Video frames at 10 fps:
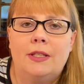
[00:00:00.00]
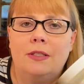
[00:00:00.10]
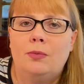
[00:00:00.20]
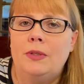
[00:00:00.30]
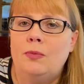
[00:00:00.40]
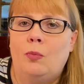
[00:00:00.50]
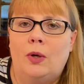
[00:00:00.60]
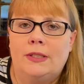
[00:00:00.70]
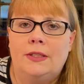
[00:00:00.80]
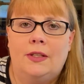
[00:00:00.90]
This one
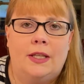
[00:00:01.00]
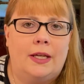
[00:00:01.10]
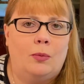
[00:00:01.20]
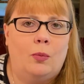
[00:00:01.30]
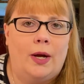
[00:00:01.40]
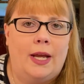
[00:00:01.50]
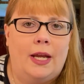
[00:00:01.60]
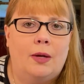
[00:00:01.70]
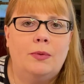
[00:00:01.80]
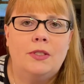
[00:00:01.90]
wasn't that
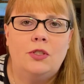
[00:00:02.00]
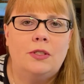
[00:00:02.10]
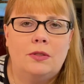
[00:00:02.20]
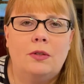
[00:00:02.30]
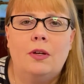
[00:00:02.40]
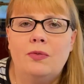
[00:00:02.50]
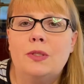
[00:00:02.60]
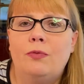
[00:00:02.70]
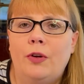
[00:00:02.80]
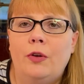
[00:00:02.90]
way. It was
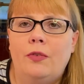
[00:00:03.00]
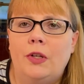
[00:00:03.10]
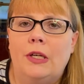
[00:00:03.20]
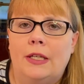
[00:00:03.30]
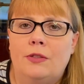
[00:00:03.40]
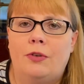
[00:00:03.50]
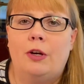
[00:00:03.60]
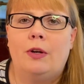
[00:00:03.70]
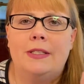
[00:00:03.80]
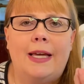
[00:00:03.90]
a very, very nice
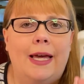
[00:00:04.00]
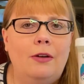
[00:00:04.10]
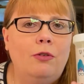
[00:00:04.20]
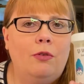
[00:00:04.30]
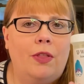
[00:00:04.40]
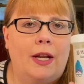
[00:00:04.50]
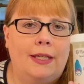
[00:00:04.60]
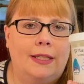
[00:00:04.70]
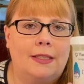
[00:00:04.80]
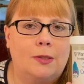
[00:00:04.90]
fragrance. I don't know that
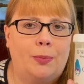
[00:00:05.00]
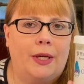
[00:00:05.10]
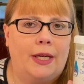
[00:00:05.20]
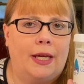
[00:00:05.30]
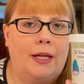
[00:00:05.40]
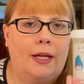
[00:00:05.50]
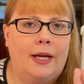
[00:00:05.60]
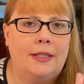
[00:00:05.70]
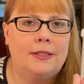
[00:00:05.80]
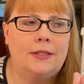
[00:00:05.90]
I'd get this blend again.
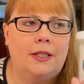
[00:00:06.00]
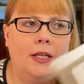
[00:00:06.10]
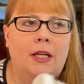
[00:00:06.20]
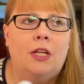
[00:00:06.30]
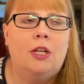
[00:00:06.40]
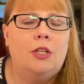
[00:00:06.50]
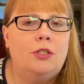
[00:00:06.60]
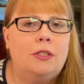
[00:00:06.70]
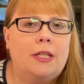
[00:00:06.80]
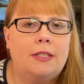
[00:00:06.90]
Honestly,
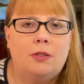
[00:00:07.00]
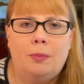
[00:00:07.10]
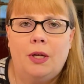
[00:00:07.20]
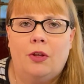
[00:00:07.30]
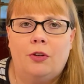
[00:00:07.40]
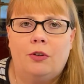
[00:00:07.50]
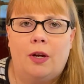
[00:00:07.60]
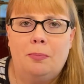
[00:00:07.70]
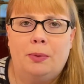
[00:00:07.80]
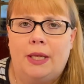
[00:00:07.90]
she's got so many other
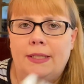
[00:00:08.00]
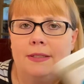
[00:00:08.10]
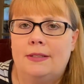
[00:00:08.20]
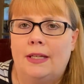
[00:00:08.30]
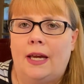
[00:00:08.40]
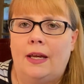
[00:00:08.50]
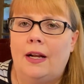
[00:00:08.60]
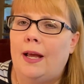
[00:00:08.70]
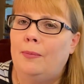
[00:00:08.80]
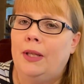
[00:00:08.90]
great blends
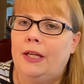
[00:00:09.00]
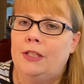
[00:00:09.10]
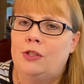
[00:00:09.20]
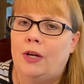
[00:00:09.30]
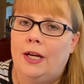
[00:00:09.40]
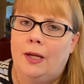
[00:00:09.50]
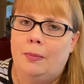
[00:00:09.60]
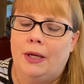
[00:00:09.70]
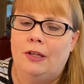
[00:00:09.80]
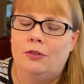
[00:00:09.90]
that I'm glad I tried it,
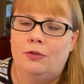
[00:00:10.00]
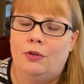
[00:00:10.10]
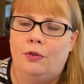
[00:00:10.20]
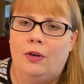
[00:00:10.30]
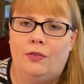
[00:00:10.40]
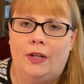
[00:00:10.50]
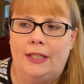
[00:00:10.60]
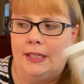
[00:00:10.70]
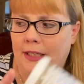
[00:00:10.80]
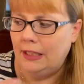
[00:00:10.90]
but I don't know if
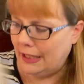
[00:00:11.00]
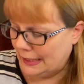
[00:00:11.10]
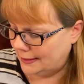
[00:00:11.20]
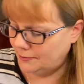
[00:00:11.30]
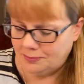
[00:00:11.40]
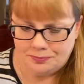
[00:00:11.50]
I'd get it again.